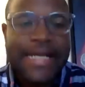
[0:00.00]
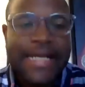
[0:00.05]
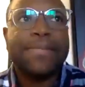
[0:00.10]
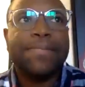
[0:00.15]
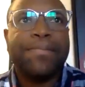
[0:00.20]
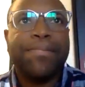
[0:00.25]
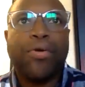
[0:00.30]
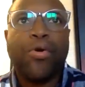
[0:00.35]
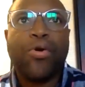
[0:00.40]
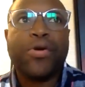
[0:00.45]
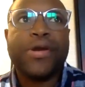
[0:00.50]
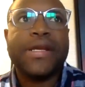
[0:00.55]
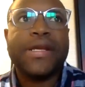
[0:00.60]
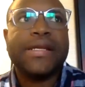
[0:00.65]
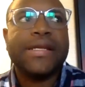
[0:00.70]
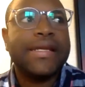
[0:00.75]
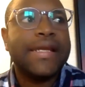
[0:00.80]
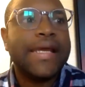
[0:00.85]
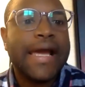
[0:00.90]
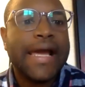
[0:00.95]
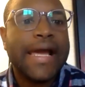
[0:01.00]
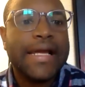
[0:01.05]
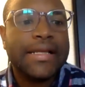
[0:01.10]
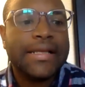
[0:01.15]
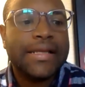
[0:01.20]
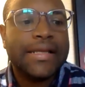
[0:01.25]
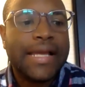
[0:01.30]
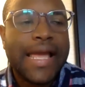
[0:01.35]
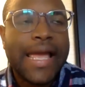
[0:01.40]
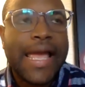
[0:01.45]
is important that
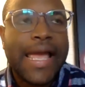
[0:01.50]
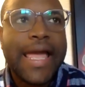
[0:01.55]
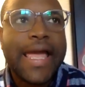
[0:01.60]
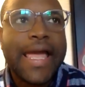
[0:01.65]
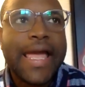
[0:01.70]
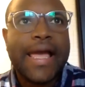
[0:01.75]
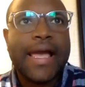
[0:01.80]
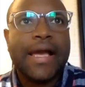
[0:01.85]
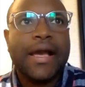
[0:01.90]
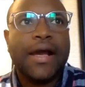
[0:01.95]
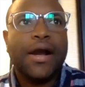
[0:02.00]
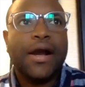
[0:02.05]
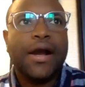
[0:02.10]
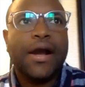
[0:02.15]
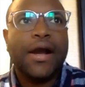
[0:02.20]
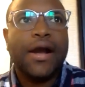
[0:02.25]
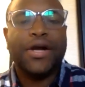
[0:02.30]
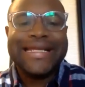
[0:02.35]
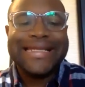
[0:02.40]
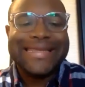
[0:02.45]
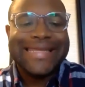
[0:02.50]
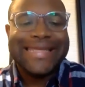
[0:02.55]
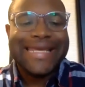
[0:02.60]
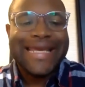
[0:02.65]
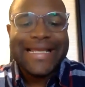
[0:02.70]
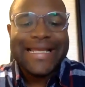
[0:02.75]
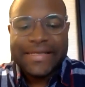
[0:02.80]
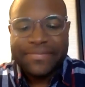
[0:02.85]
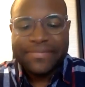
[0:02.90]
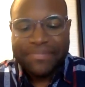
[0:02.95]
on a
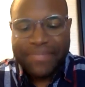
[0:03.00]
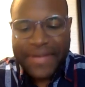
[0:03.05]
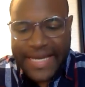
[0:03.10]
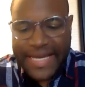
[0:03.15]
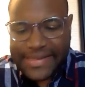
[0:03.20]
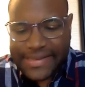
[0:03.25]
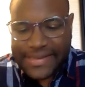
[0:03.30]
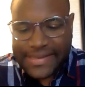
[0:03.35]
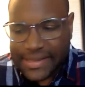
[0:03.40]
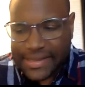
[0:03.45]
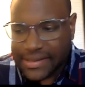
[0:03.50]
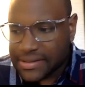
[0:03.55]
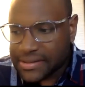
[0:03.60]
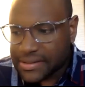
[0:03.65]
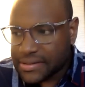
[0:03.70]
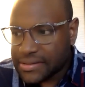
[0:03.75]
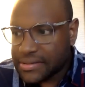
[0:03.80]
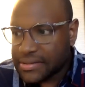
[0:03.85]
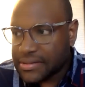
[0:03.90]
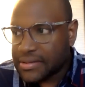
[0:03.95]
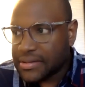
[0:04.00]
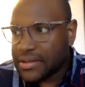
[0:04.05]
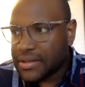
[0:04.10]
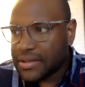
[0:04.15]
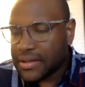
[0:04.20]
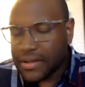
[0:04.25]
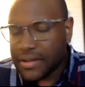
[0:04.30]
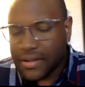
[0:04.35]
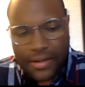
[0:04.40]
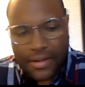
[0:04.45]
daily basis,
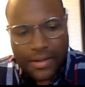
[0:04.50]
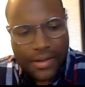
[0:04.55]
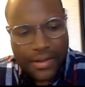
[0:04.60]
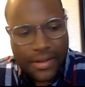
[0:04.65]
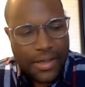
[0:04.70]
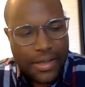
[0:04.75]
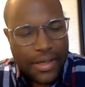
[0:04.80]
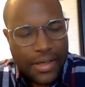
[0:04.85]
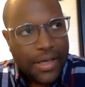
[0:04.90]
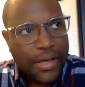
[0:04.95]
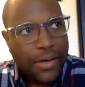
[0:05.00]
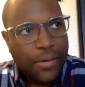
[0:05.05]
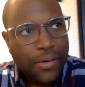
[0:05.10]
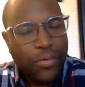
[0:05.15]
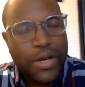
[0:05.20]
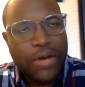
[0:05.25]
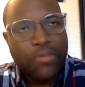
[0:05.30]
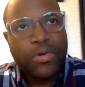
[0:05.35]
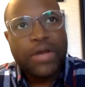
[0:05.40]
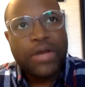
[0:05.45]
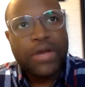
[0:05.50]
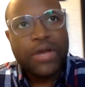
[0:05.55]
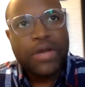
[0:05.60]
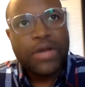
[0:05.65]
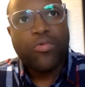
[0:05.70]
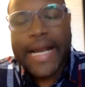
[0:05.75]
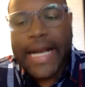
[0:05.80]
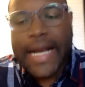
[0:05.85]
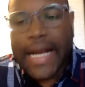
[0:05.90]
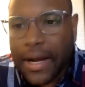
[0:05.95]
when we
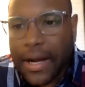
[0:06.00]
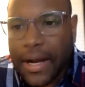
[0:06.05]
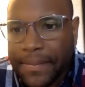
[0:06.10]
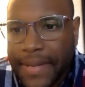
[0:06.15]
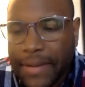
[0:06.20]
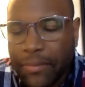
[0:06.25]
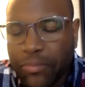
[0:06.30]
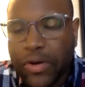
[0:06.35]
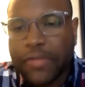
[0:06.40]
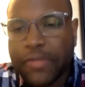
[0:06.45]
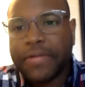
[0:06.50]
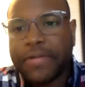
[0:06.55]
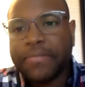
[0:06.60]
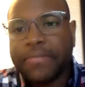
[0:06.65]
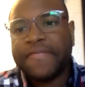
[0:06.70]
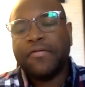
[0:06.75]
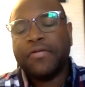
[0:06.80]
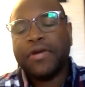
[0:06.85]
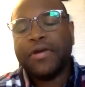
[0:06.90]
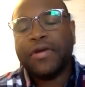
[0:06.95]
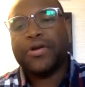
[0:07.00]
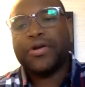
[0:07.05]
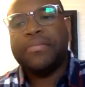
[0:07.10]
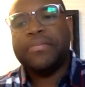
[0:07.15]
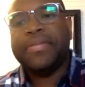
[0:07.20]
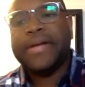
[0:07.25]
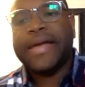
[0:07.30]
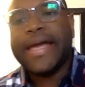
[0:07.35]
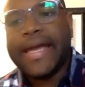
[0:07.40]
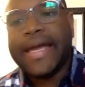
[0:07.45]
wake up and when we before we go
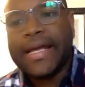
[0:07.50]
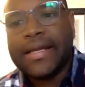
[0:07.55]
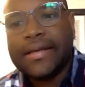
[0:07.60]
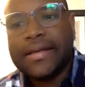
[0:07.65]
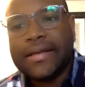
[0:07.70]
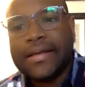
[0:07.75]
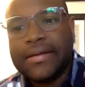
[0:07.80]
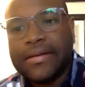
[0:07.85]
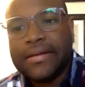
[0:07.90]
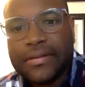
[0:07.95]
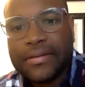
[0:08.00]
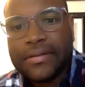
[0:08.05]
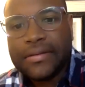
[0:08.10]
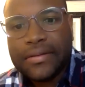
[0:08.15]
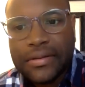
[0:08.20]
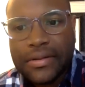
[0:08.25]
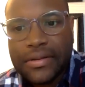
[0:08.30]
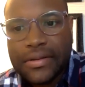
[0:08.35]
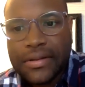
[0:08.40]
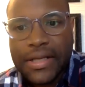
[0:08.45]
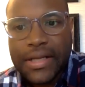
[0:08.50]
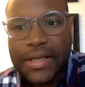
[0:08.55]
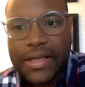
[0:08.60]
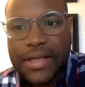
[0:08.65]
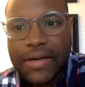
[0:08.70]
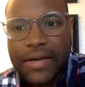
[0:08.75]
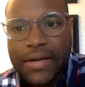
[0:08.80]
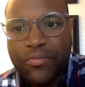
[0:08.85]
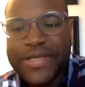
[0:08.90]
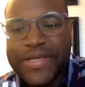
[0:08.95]
to bed,
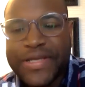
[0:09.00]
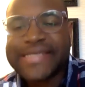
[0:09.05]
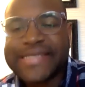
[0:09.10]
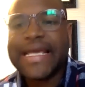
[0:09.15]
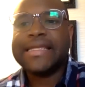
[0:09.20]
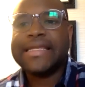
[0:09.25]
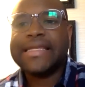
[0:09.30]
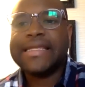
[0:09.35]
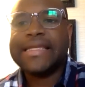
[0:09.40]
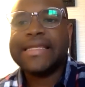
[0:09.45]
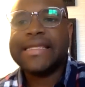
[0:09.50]
we set